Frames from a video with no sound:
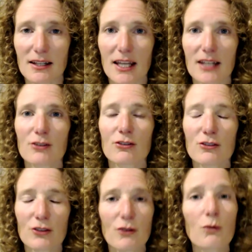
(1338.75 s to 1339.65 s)
and you
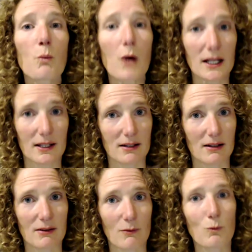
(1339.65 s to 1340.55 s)
still
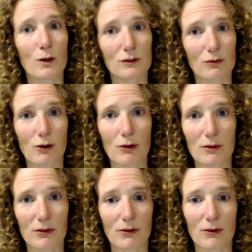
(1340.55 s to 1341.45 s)
wonder what's wrong
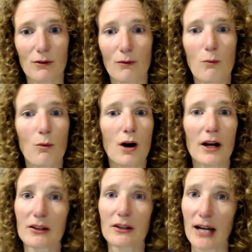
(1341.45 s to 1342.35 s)
with you,
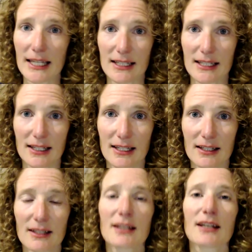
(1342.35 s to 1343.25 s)
why you're
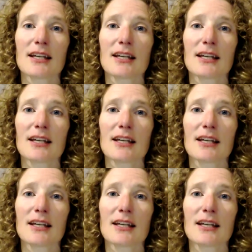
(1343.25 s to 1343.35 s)
aching,